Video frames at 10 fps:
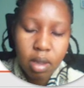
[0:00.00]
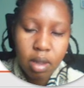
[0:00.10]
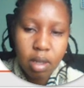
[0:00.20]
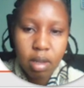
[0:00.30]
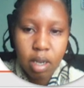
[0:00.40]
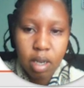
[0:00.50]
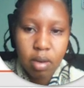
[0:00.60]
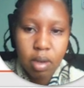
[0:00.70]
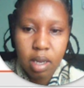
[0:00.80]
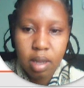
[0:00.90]
The second
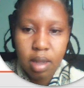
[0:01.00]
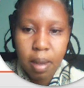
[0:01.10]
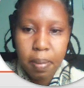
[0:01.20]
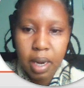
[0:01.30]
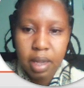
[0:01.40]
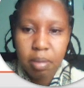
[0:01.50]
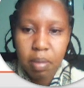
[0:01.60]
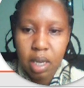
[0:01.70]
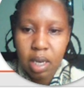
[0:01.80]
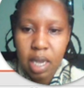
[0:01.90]
one is
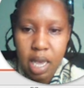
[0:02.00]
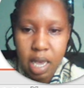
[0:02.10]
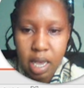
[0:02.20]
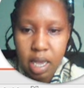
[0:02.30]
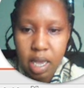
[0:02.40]
plasmid A,